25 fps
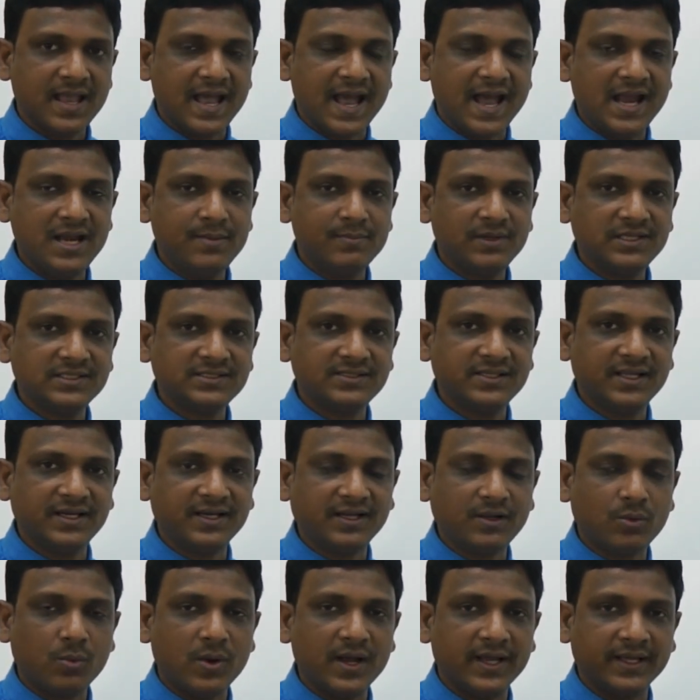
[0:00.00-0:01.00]
Animals they
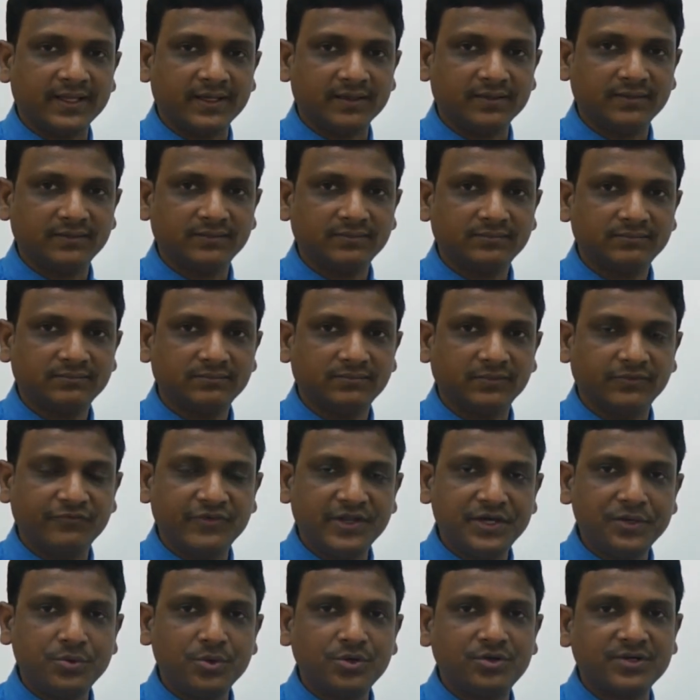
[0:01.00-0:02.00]
require
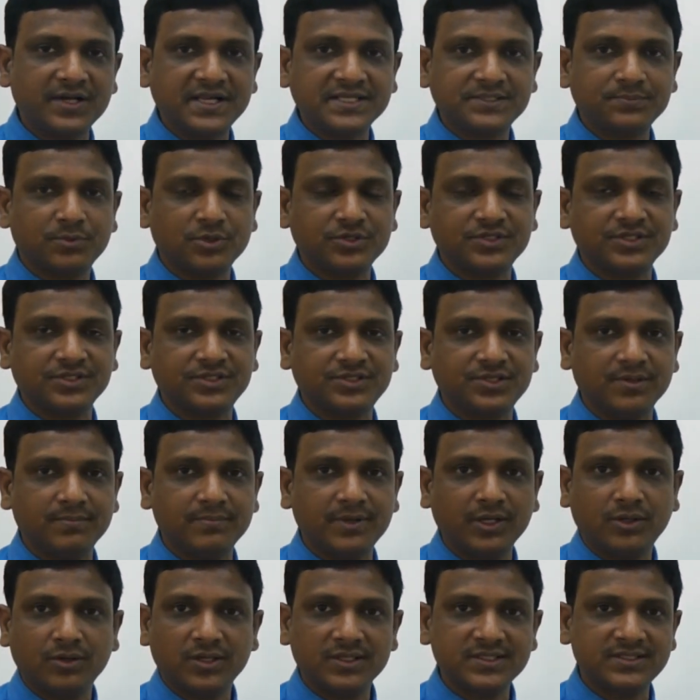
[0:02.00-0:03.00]
very good transport
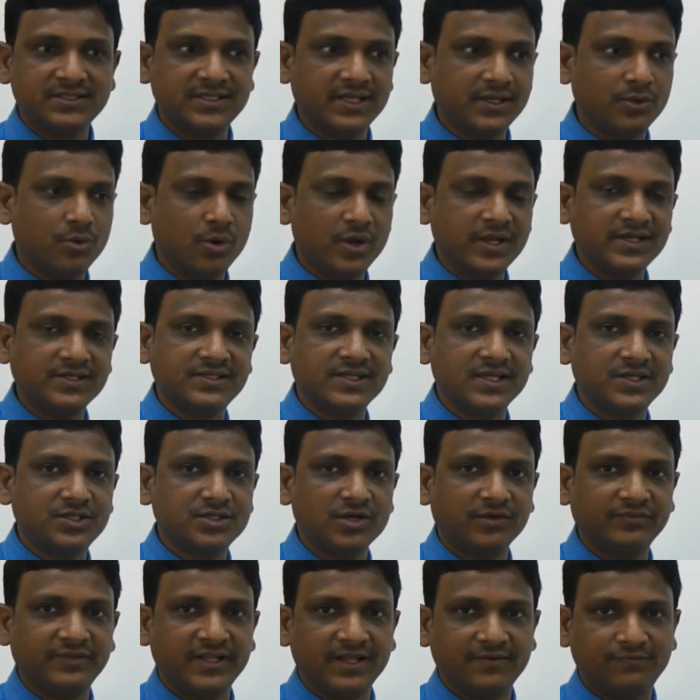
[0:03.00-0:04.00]
system because they go in
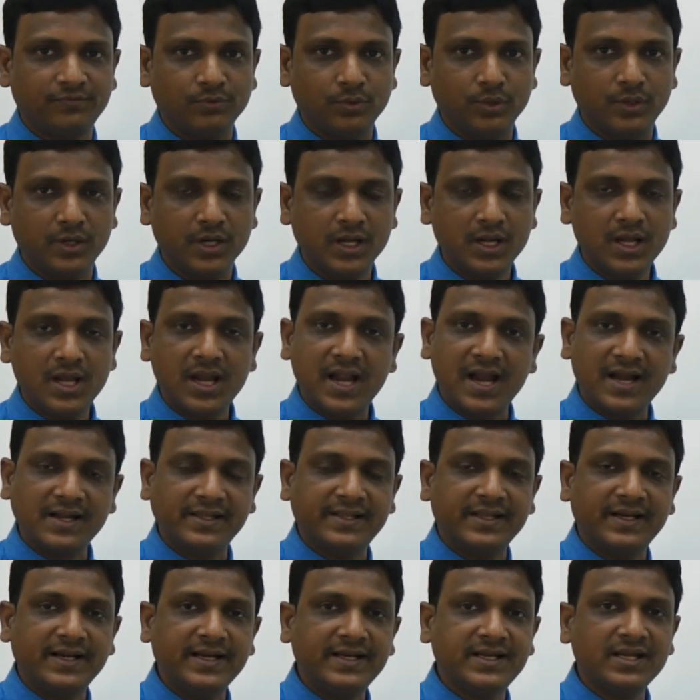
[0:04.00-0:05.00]
search of their food
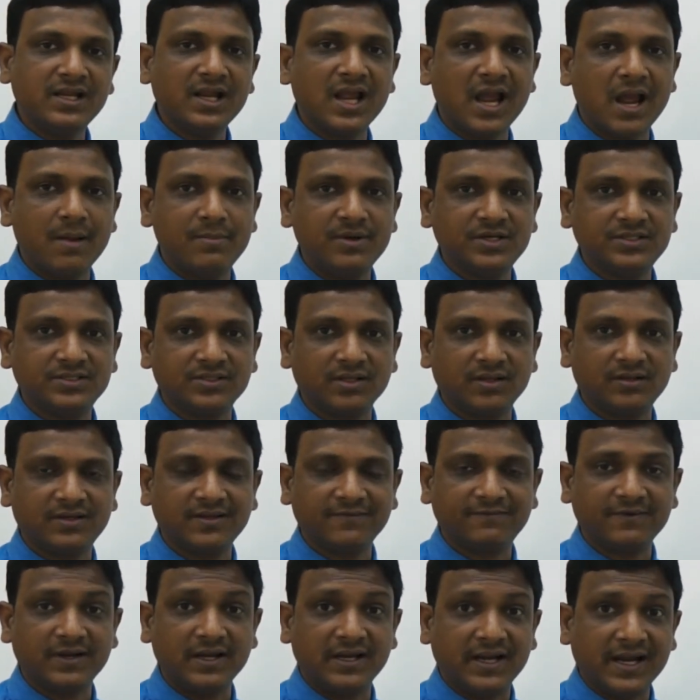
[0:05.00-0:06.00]
and their eating habits are
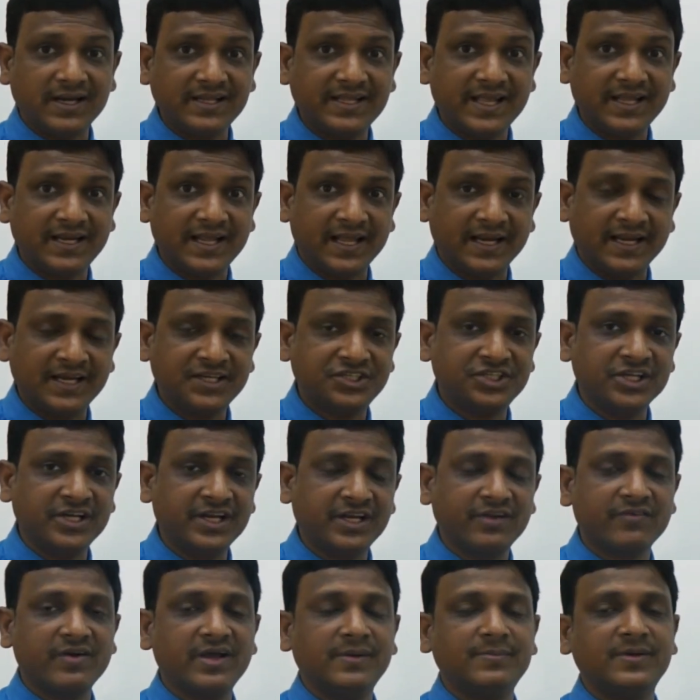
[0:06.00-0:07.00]
different and their energy
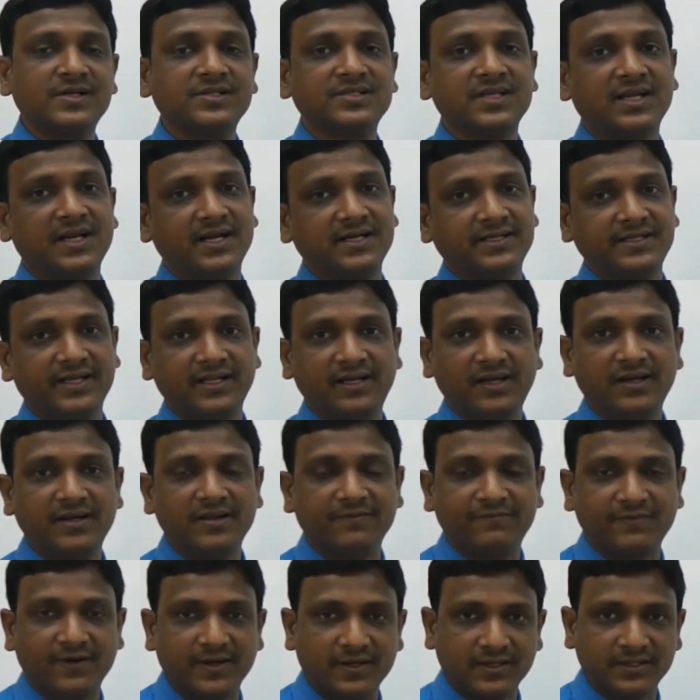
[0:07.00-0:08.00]
requirements are entirely
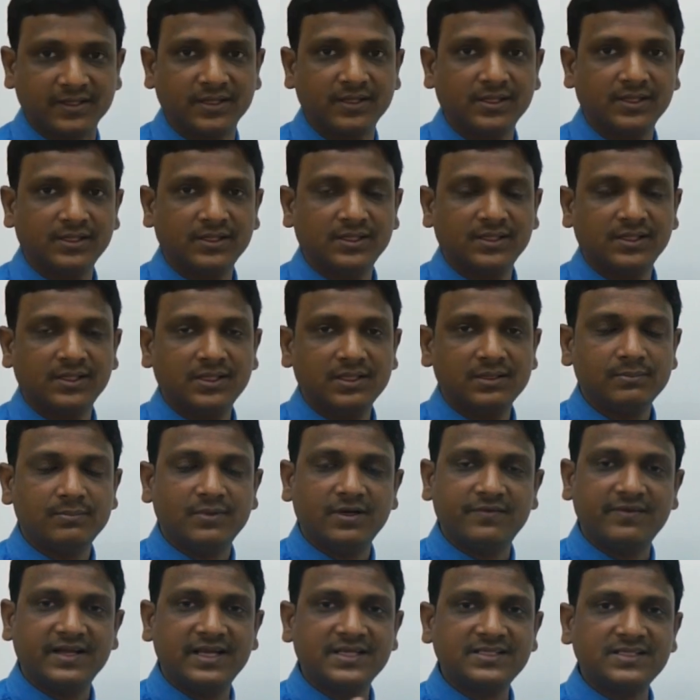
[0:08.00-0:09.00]
different.
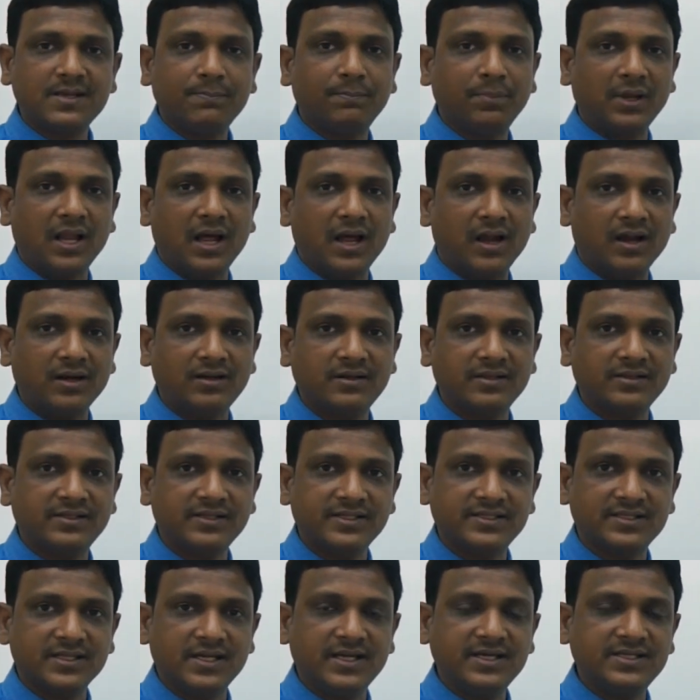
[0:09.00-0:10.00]
But whereas a plant,
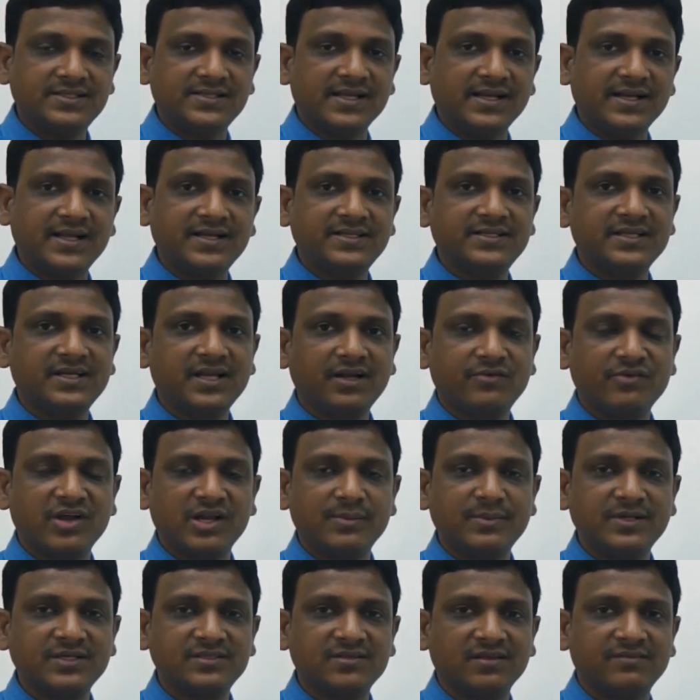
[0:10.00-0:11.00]
this, its energy
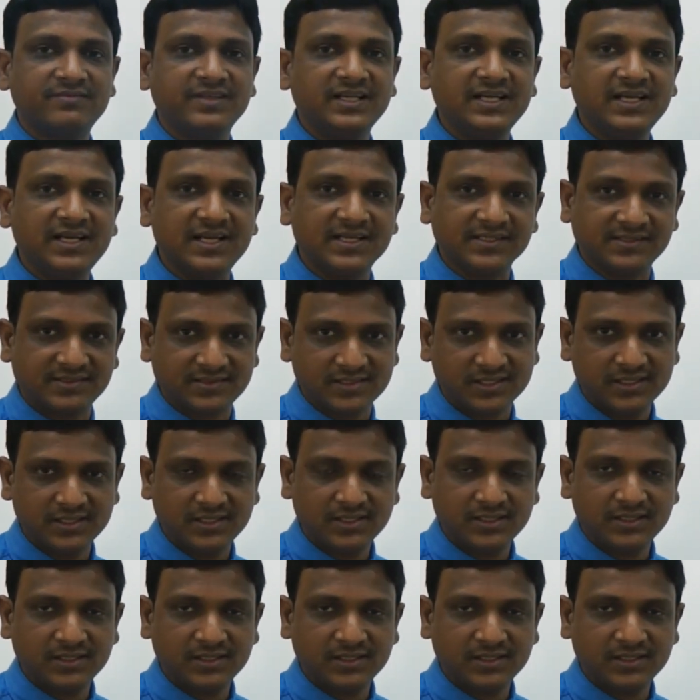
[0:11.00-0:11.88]
requirements are very less